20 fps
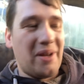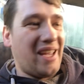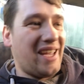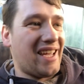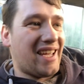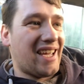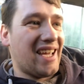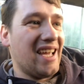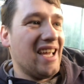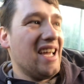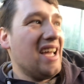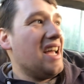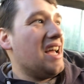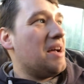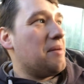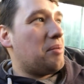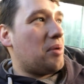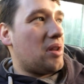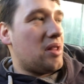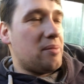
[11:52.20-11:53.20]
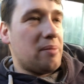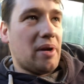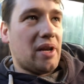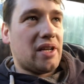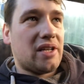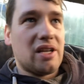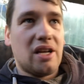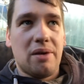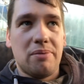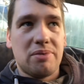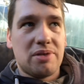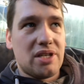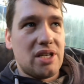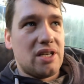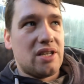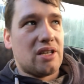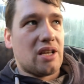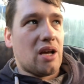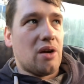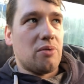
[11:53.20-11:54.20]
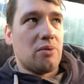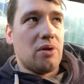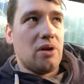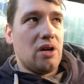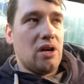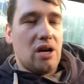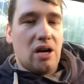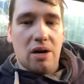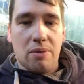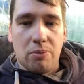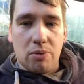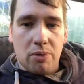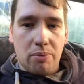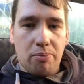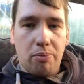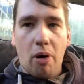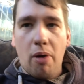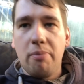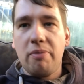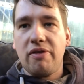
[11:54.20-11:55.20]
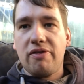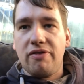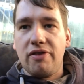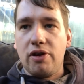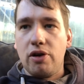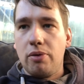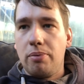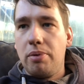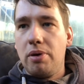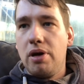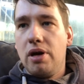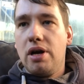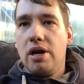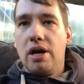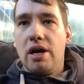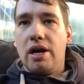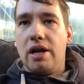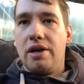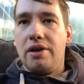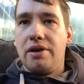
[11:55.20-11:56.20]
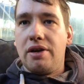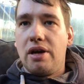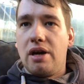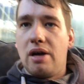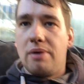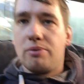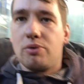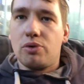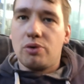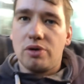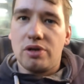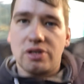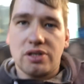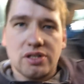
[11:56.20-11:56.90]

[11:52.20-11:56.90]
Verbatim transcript: week but at the minute, I'm sitting down, I'm going to pop my feet up, and I'm going to